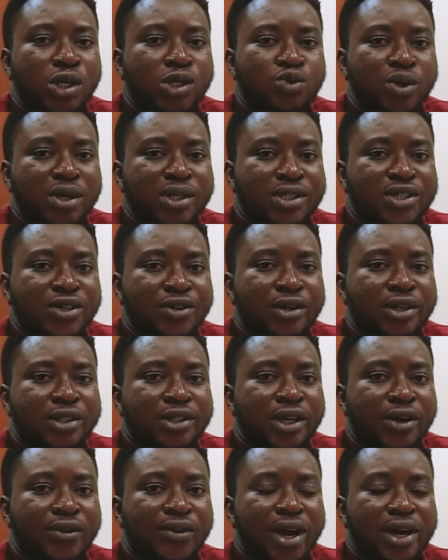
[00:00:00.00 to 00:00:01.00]
2023
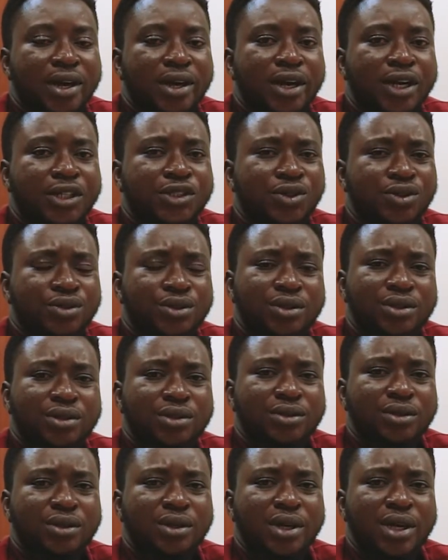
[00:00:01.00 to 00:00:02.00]
general elections.
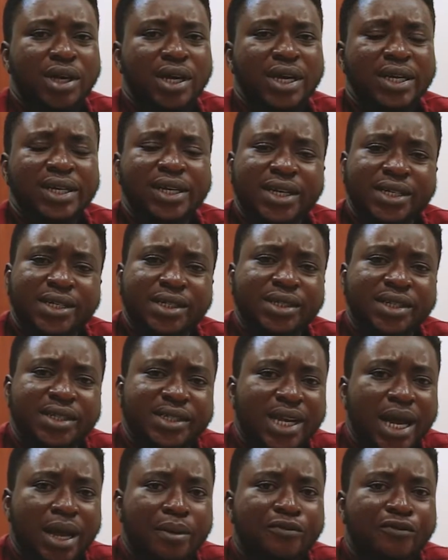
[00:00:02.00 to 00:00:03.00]
This is
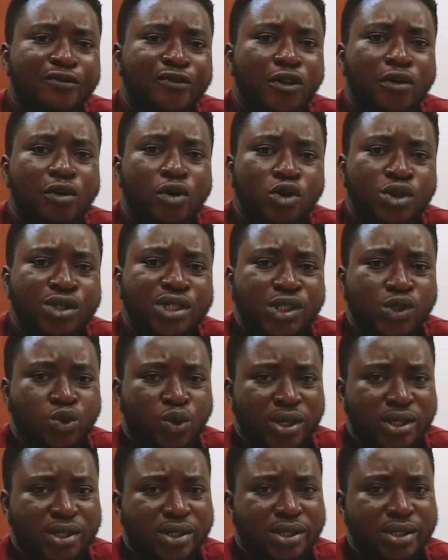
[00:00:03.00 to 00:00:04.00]
the time for
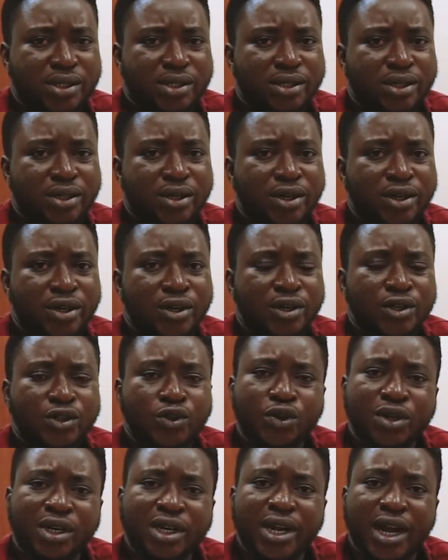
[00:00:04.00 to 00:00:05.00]
constituents
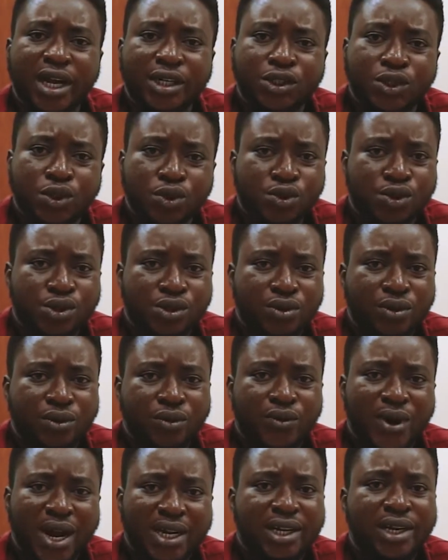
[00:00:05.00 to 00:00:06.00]
to either choose
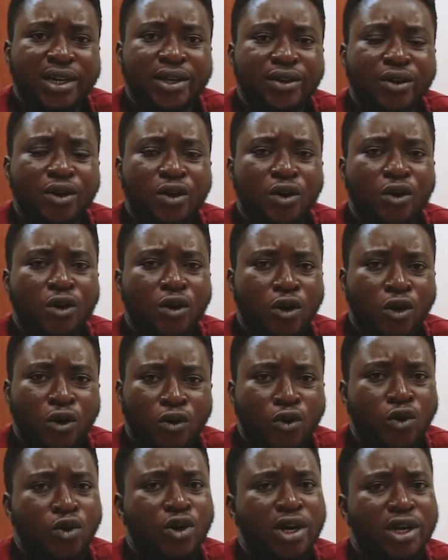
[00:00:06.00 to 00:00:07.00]
rightly or
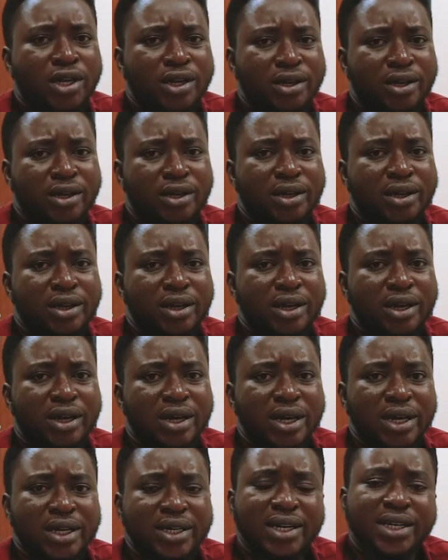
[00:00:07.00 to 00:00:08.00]
wrongly.
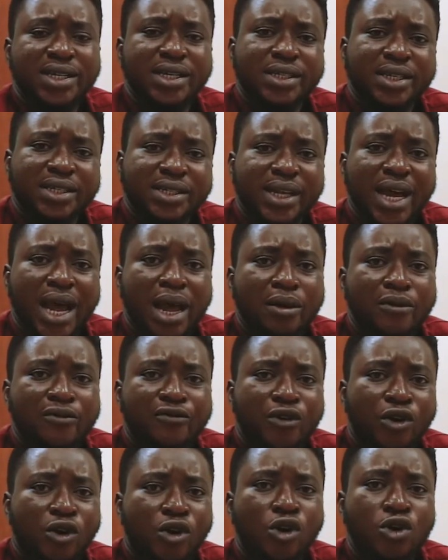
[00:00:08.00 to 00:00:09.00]
This is the time
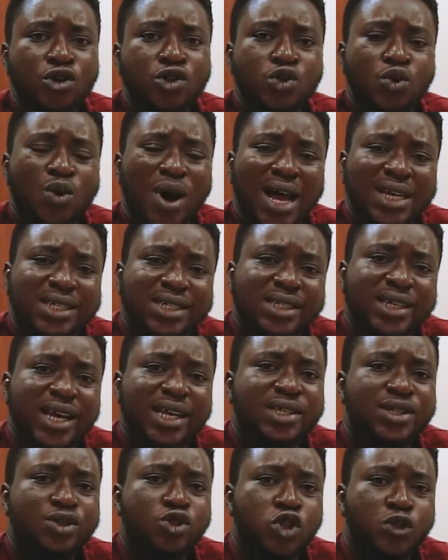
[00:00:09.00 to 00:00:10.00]
for us to
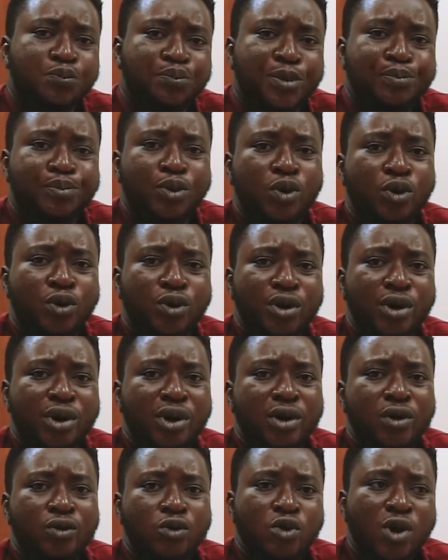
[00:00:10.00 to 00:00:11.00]
assess those people
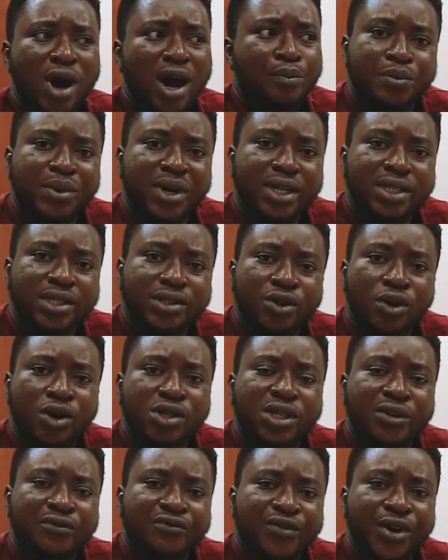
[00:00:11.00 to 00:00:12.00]
who are representing
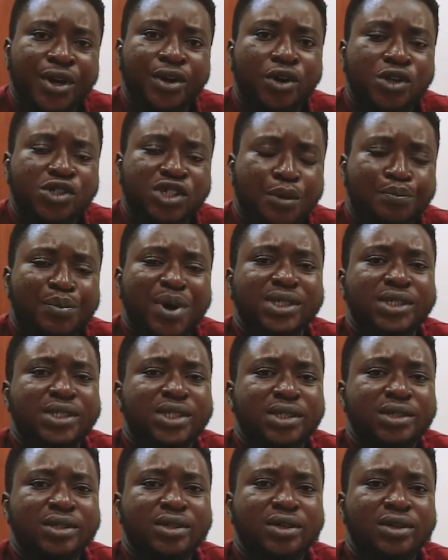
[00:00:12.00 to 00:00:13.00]
us in various
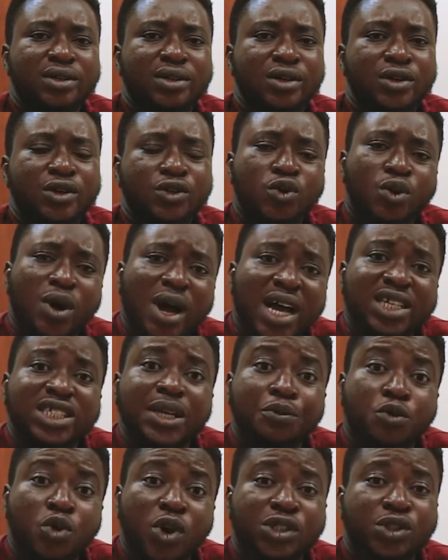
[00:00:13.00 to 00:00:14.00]
capacities, to ask
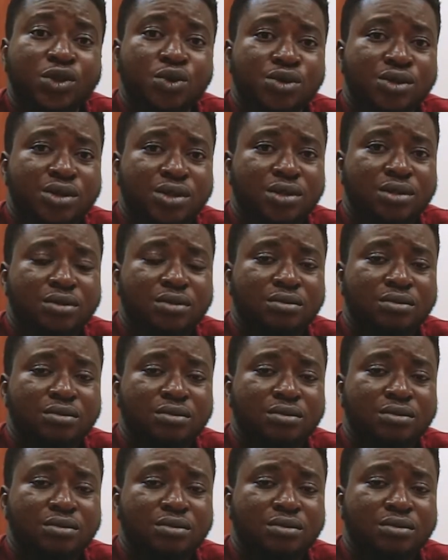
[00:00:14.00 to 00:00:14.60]
them questions